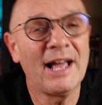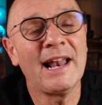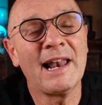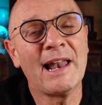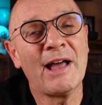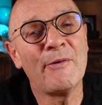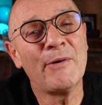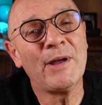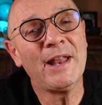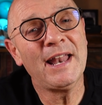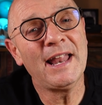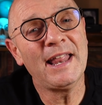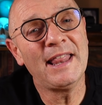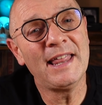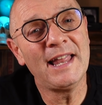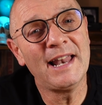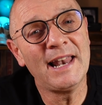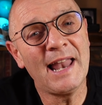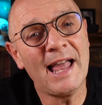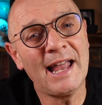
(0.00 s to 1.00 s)
allowing
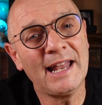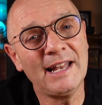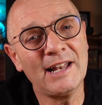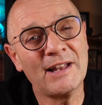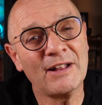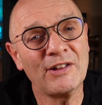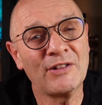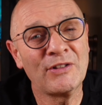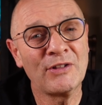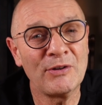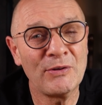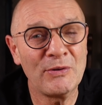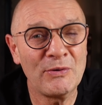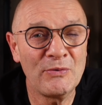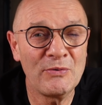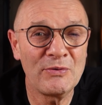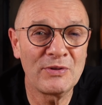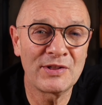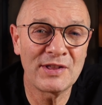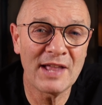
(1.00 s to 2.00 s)
the light
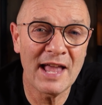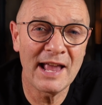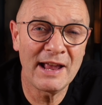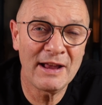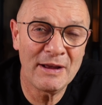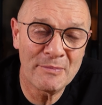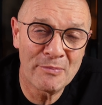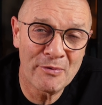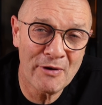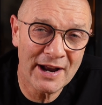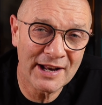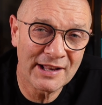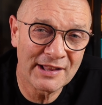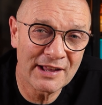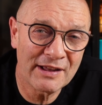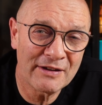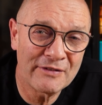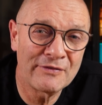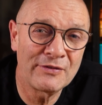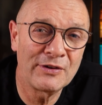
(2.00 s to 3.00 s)
to stay
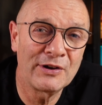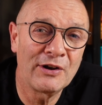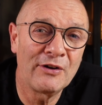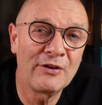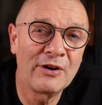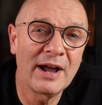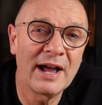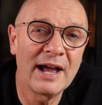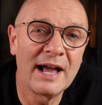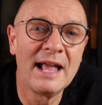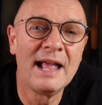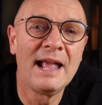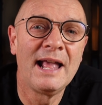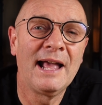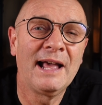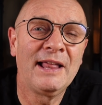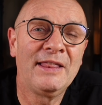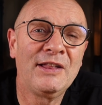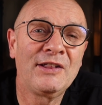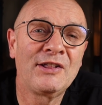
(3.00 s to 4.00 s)
brighter for longer,
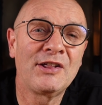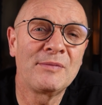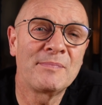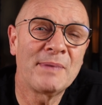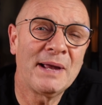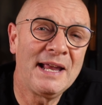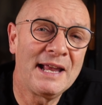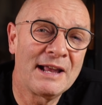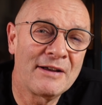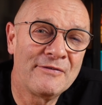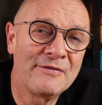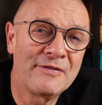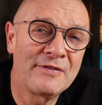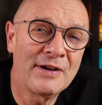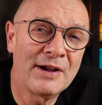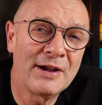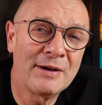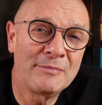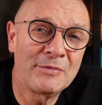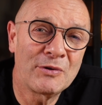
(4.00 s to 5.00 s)
and this has been
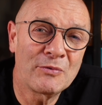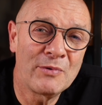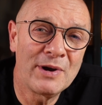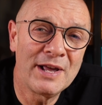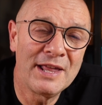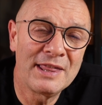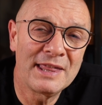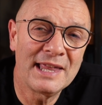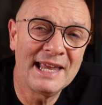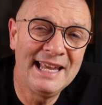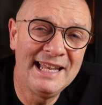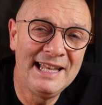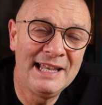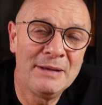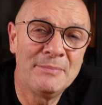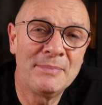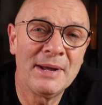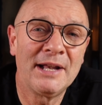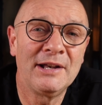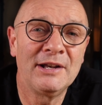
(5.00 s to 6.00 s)
confirmed with
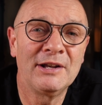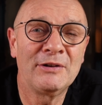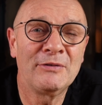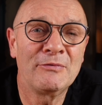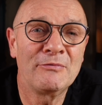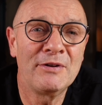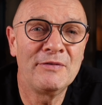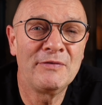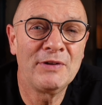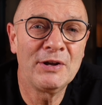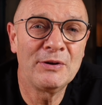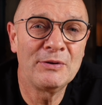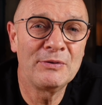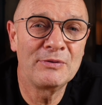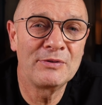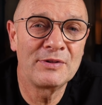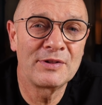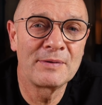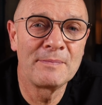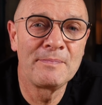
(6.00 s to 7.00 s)
independent
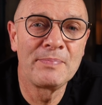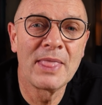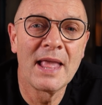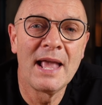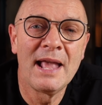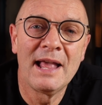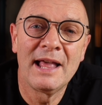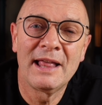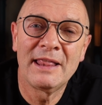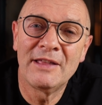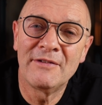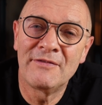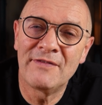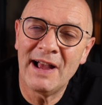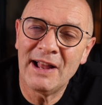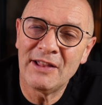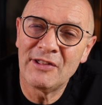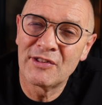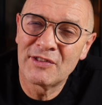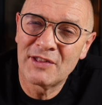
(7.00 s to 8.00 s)
reviews. The
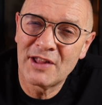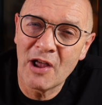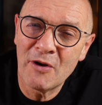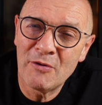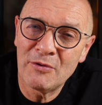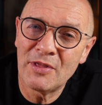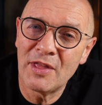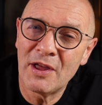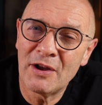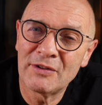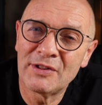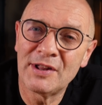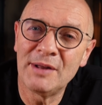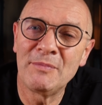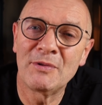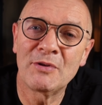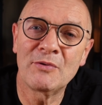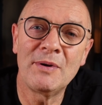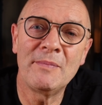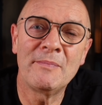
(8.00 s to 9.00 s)
fans don't though
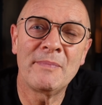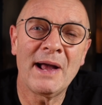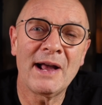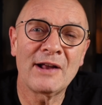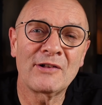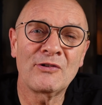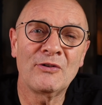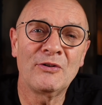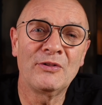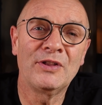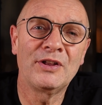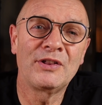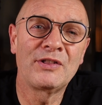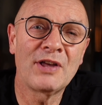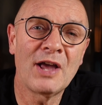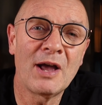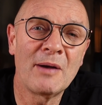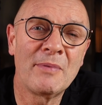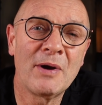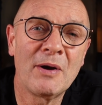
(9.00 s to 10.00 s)
seem to impact on the
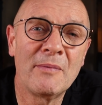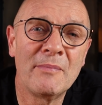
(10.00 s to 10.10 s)
turbo